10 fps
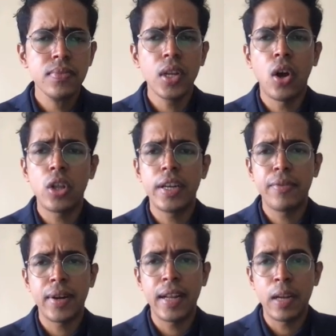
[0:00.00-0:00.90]
all the
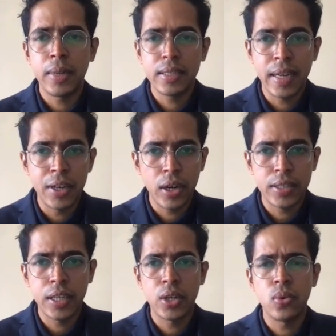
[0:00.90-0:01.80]
different elements,
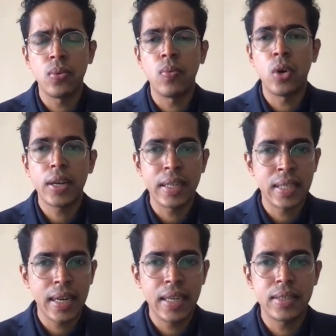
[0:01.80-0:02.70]
introduction to what
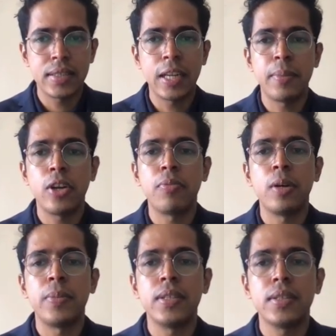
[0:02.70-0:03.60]
exactly is a statement of
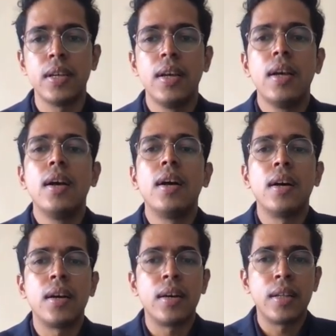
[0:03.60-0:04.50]
purpose,
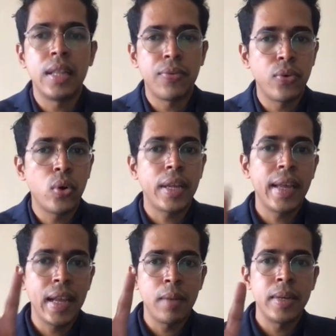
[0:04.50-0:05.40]
the 4
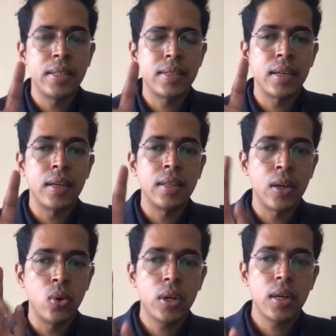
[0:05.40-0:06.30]
key elements,
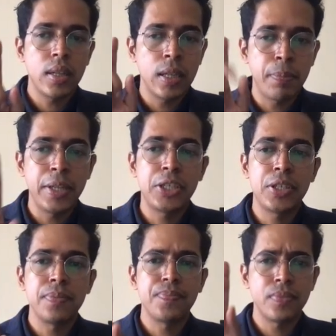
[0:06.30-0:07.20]
the hook, the
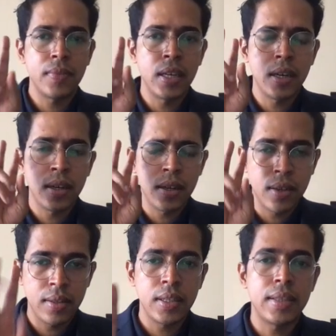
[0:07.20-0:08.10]
pitch,
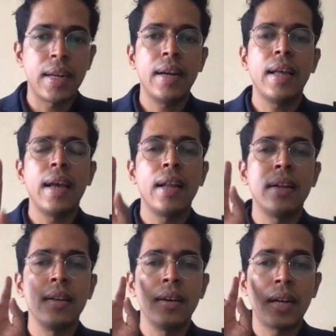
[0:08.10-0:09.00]
the thread,
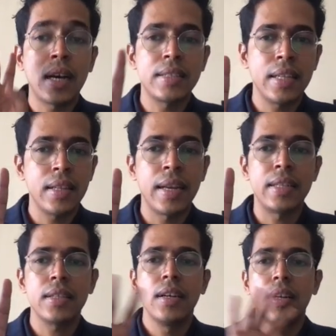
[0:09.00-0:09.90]
and casting the
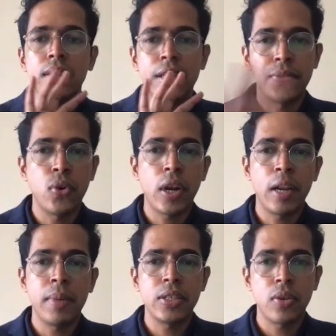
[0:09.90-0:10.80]
net. These 4
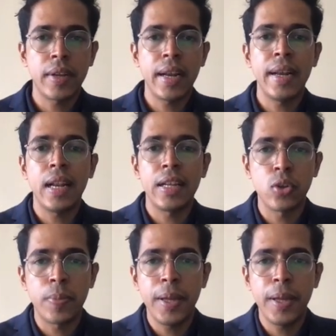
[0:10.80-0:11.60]
elements of an ideal SOP.